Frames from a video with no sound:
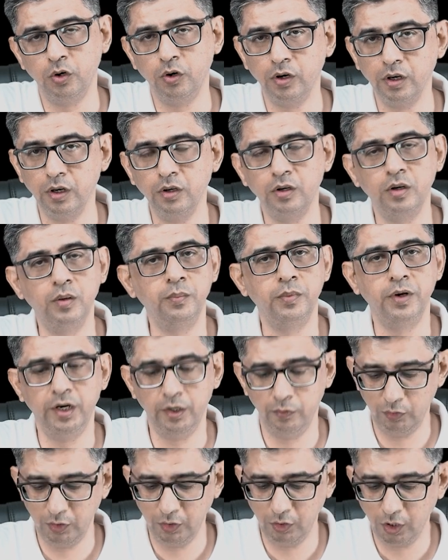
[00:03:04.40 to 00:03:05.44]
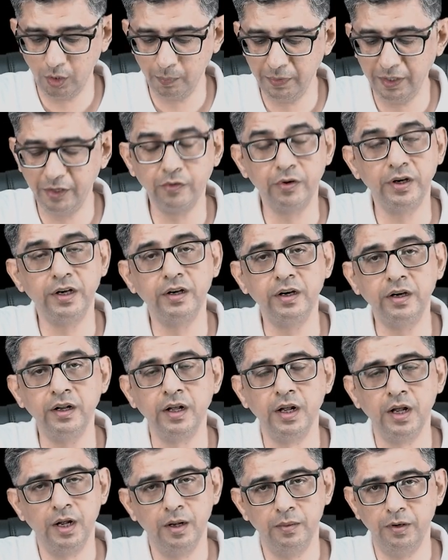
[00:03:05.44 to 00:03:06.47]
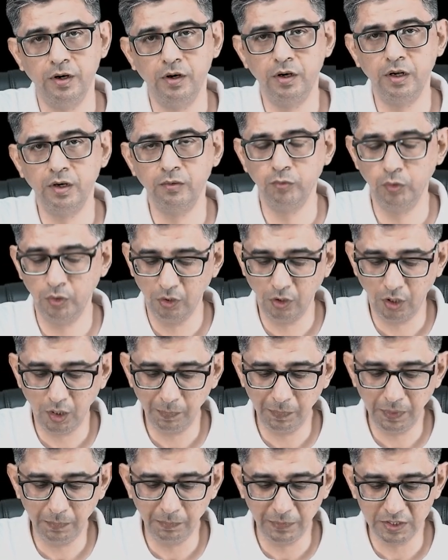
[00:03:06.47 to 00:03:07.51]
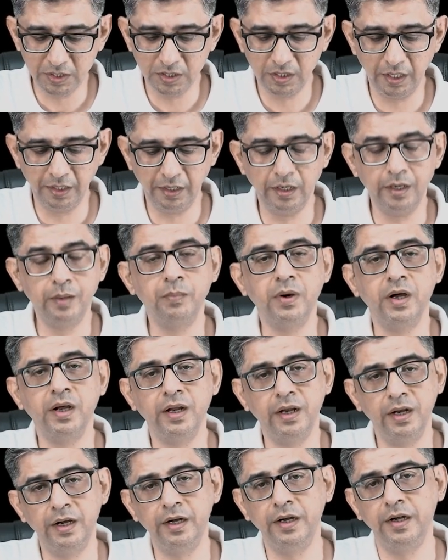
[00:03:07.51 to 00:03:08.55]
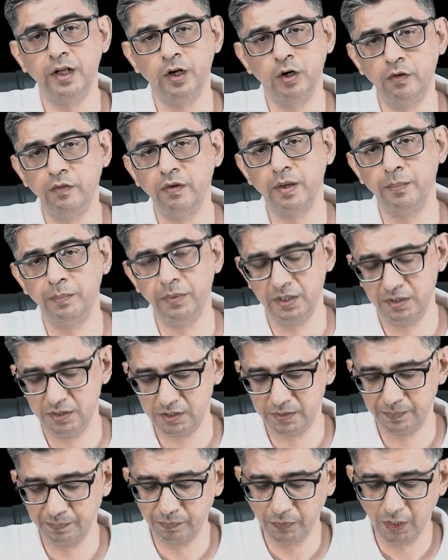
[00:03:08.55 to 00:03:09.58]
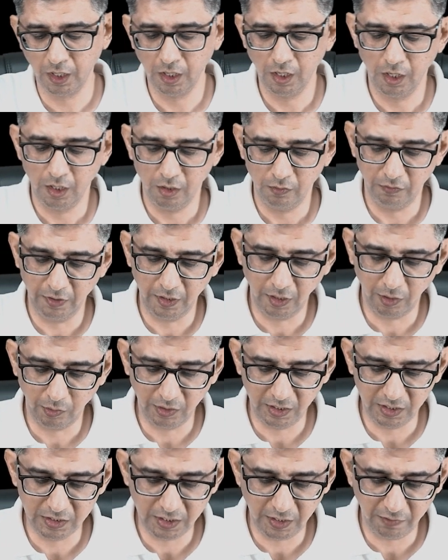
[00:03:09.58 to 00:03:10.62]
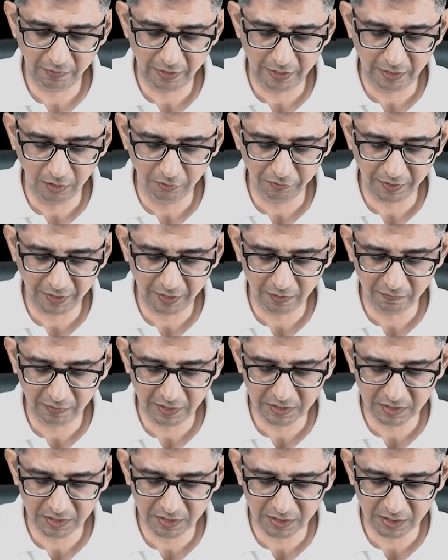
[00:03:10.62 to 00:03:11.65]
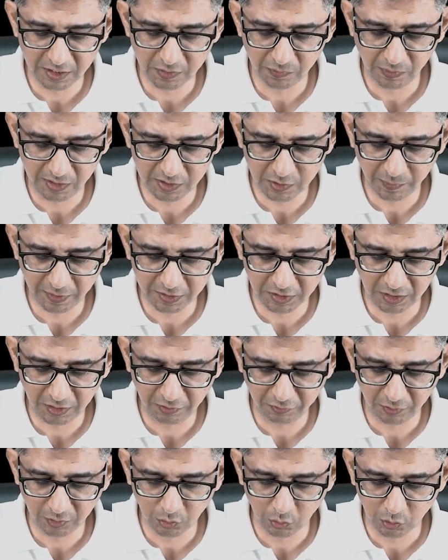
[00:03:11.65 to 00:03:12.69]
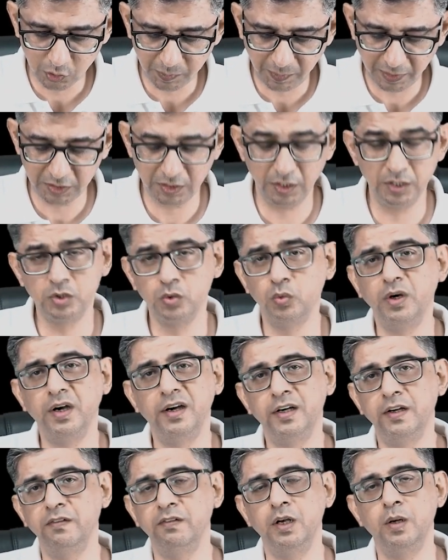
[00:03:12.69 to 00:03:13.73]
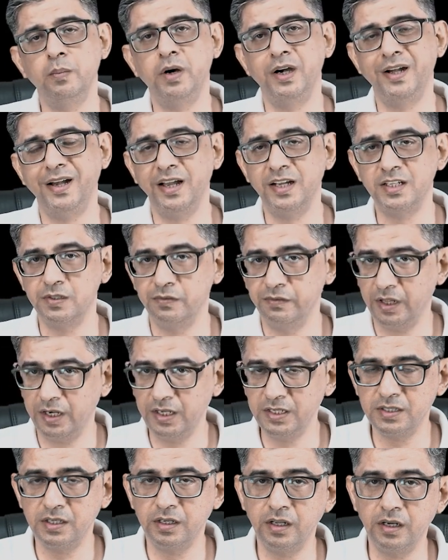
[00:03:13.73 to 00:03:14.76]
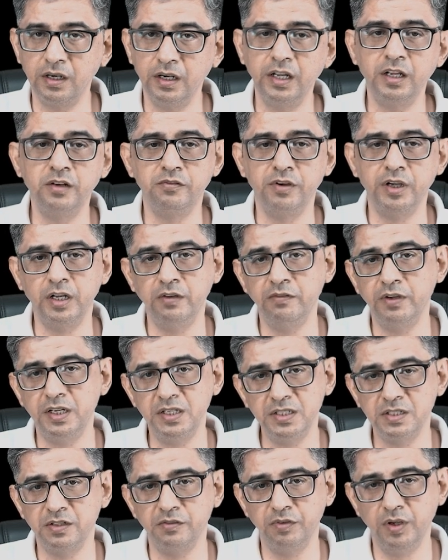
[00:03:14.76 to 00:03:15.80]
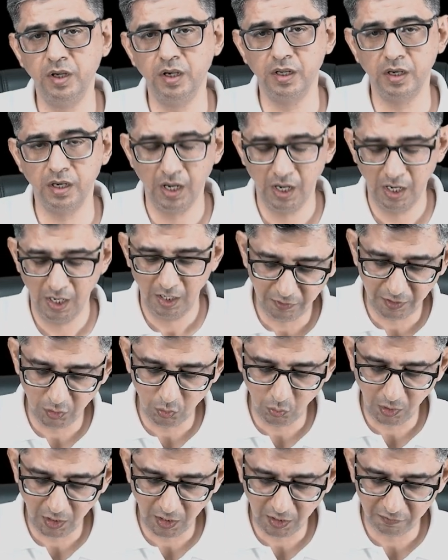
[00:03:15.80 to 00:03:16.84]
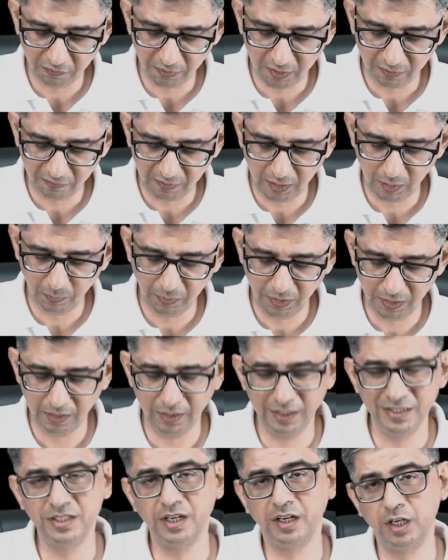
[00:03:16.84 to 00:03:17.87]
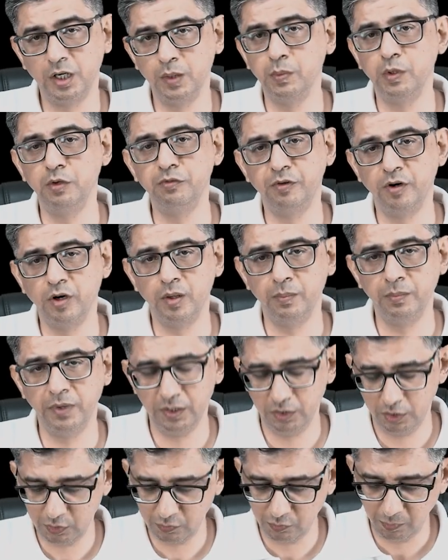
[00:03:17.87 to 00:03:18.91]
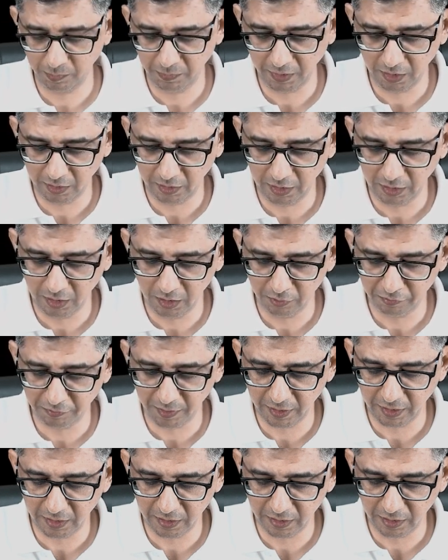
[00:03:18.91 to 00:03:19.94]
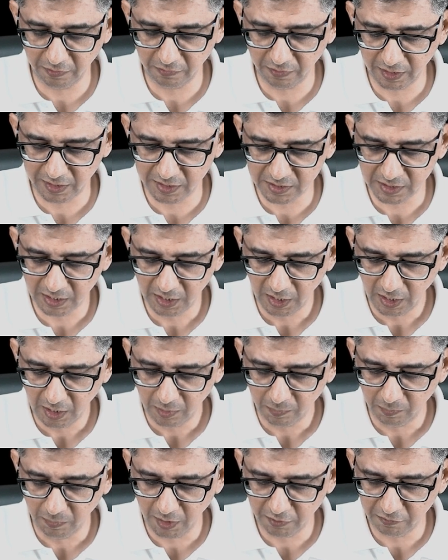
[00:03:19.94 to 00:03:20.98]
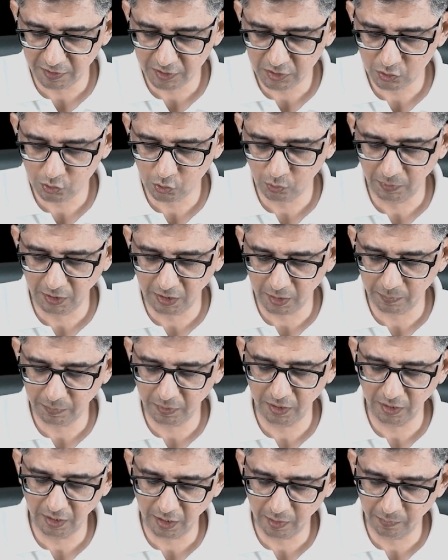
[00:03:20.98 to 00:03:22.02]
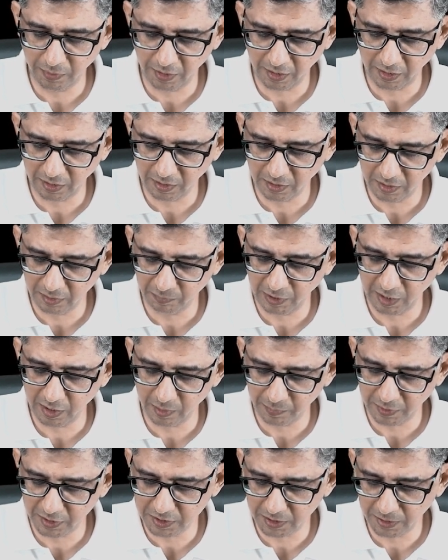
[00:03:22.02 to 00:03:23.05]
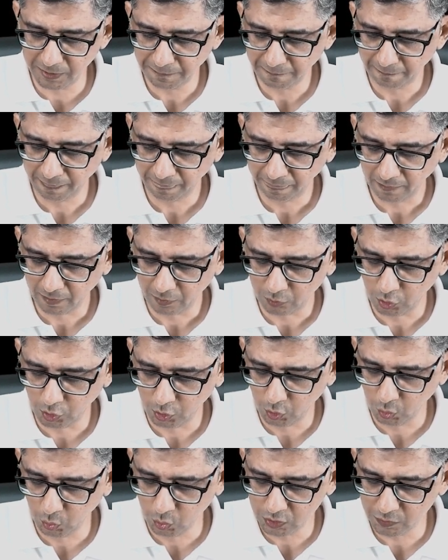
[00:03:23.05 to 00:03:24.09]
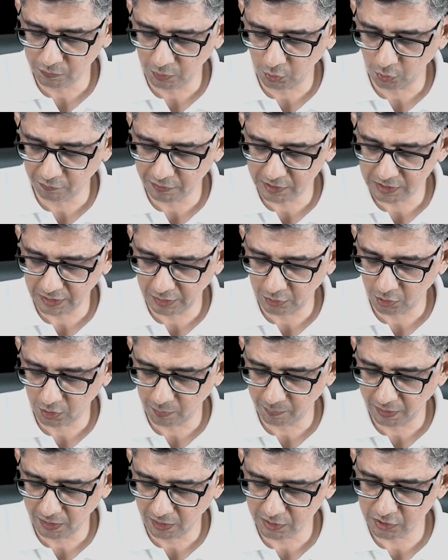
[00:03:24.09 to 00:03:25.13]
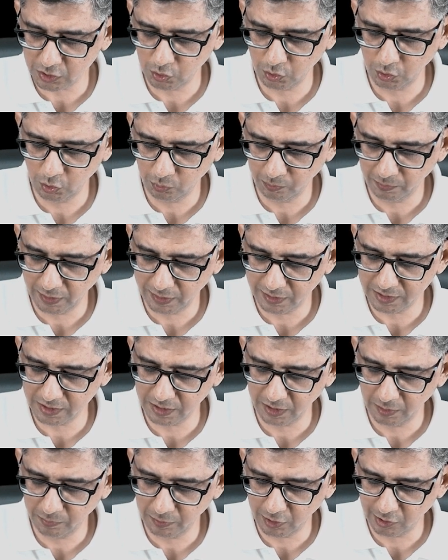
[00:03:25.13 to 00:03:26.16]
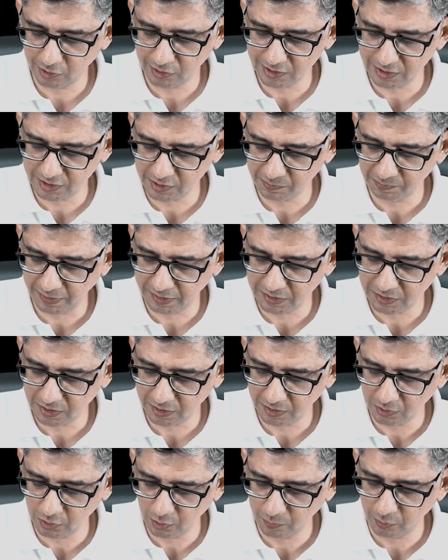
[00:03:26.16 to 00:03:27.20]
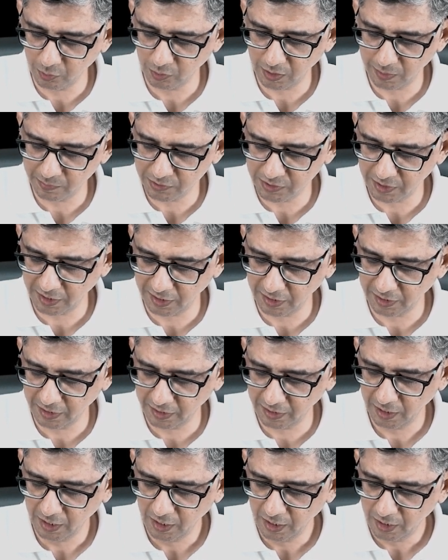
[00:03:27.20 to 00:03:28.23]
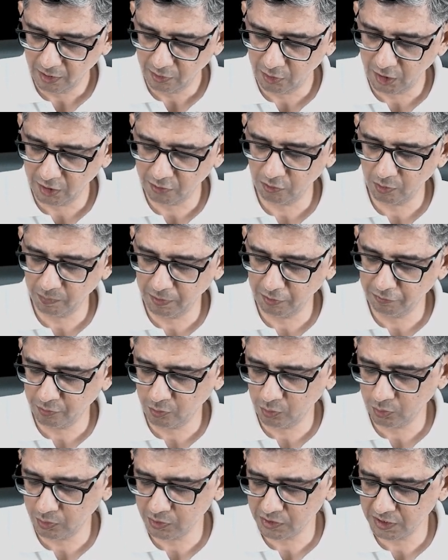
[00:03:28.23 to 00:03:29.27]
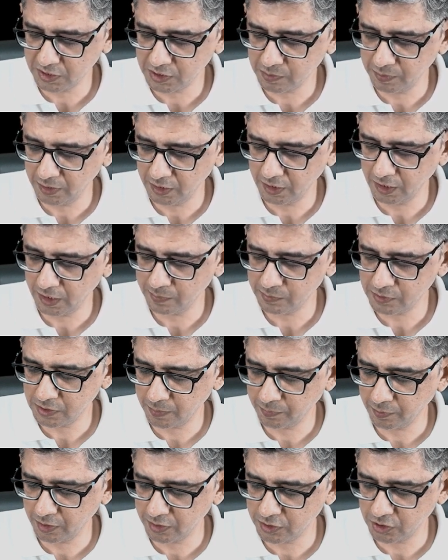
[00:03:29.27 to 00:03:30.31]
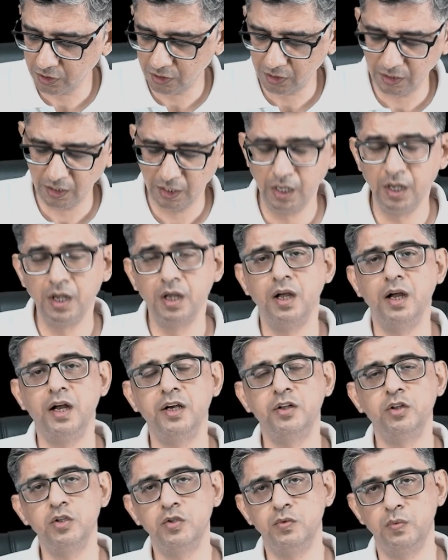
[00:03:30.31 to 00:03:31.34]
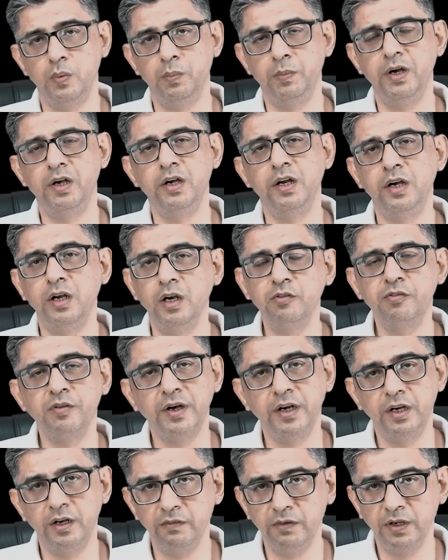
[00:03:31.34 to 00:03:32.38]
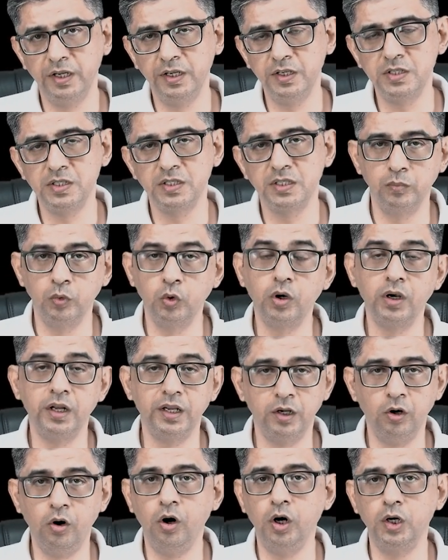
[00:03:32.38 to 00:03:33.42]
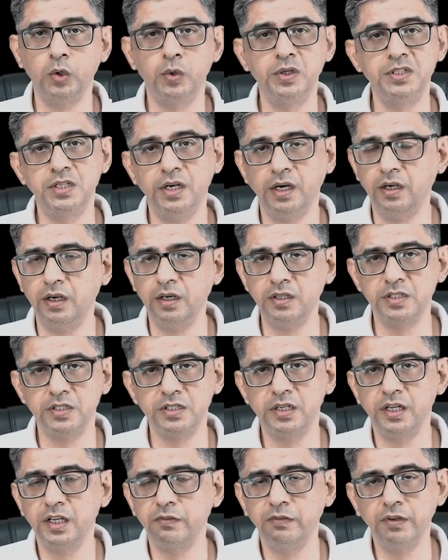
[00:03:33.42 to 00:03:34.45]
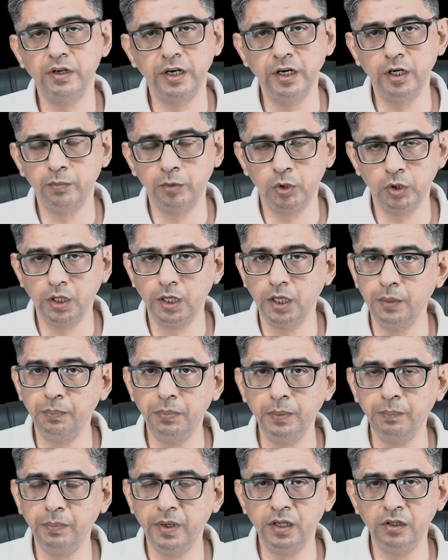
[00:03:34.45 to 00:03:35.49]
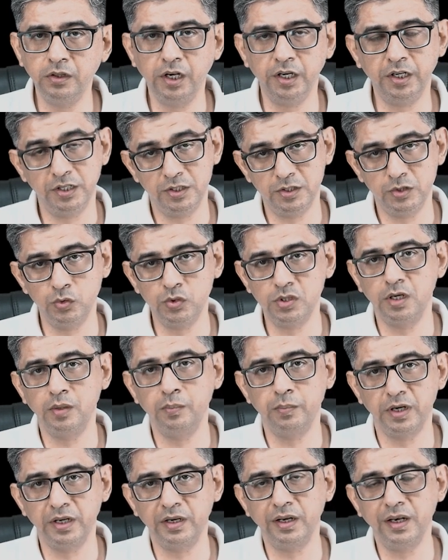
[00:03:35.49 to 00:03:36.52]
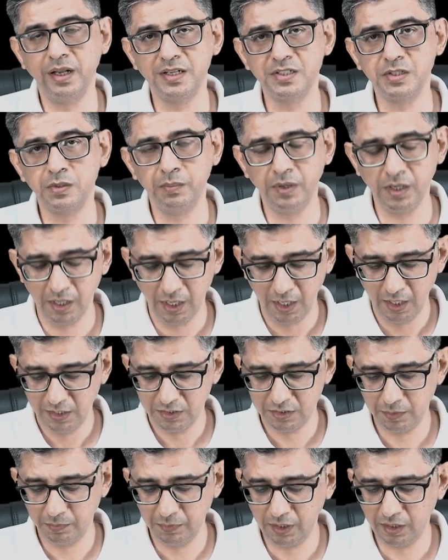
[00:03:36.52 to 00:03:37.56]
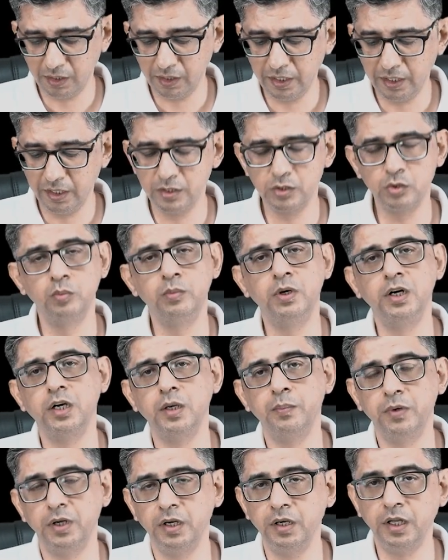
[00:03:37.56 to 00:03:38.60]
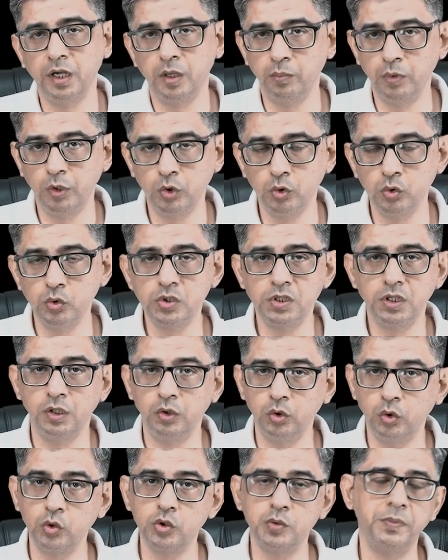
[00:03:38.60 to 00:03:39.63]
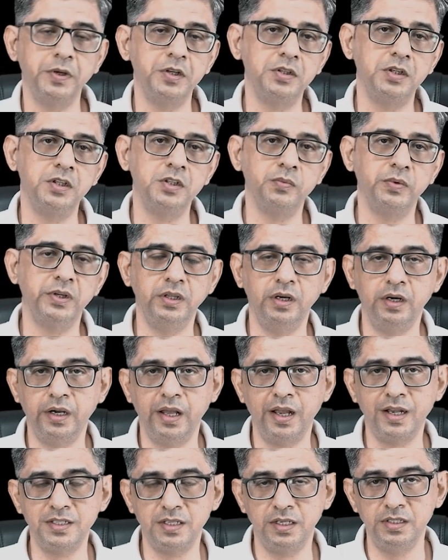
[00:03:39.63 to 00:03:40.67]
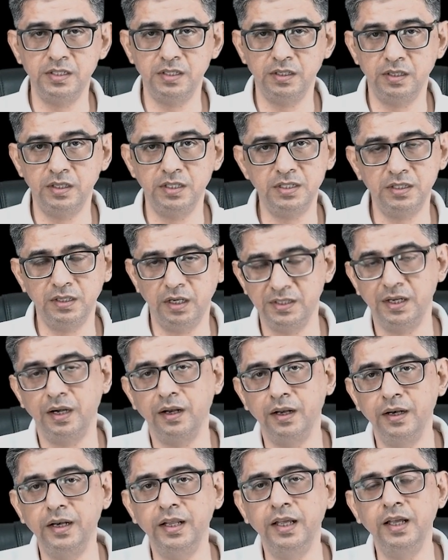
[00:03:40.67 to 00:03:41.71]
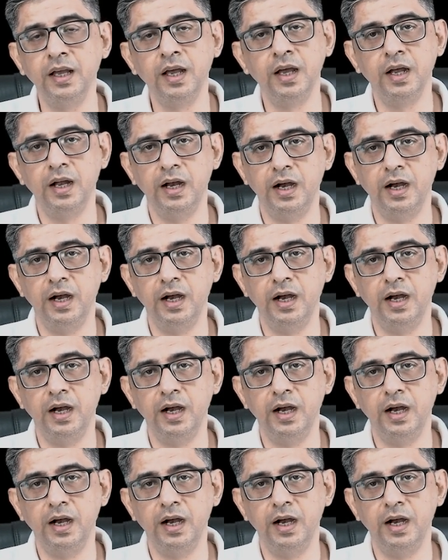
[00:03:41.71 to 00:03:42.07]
the aura component would not be treated or would not be mitigated by intake of triptans we nowadays have needle free devices as well especially for those patients who can develop attacks very suddenly and very very severe we do have available injectable form and this would be a needle free device by which sumatriptan can be taken by a patient. The dose will obviously not be asked to you, but still because it's mentioned in the book, I'm saying it, that would be 4 to 6 milligrams subcut shot and this would be a needle-free device, more like an auto-injector, just like we read about a EpiPen that is used in brittle asthma. Similarly, here sumatriptan can be used in those patients where the attacks can occur suddenly